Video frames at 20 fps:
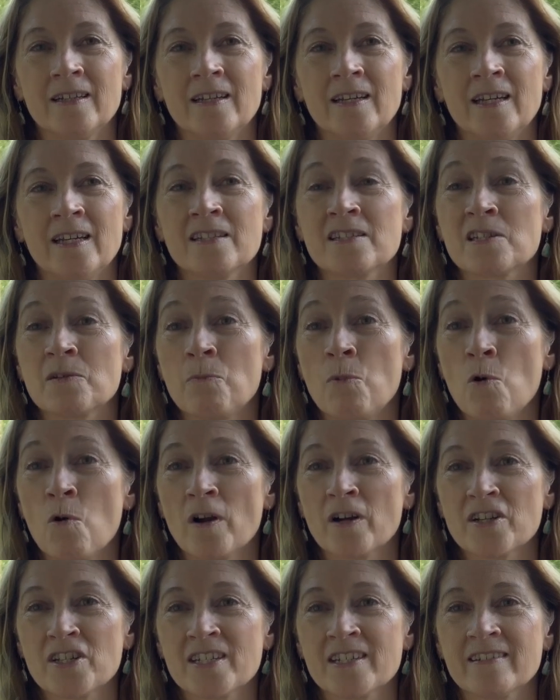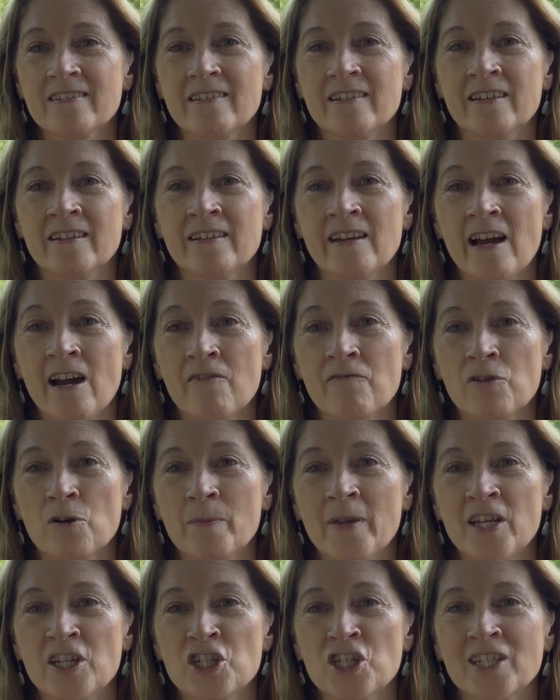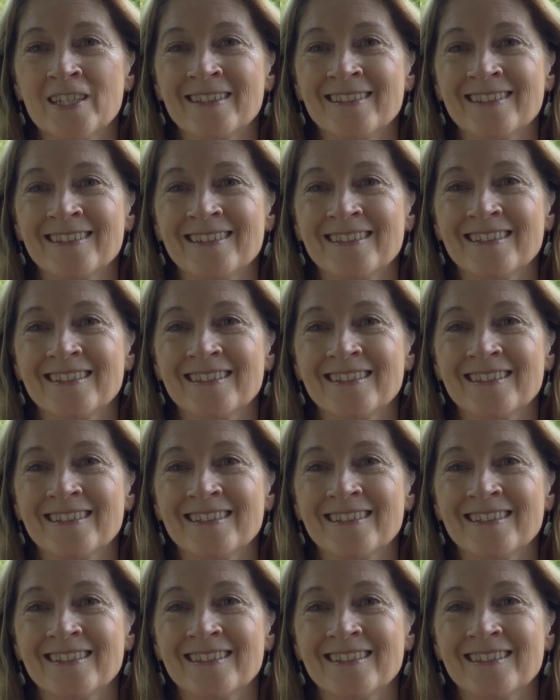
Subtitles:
a support, an affirmation,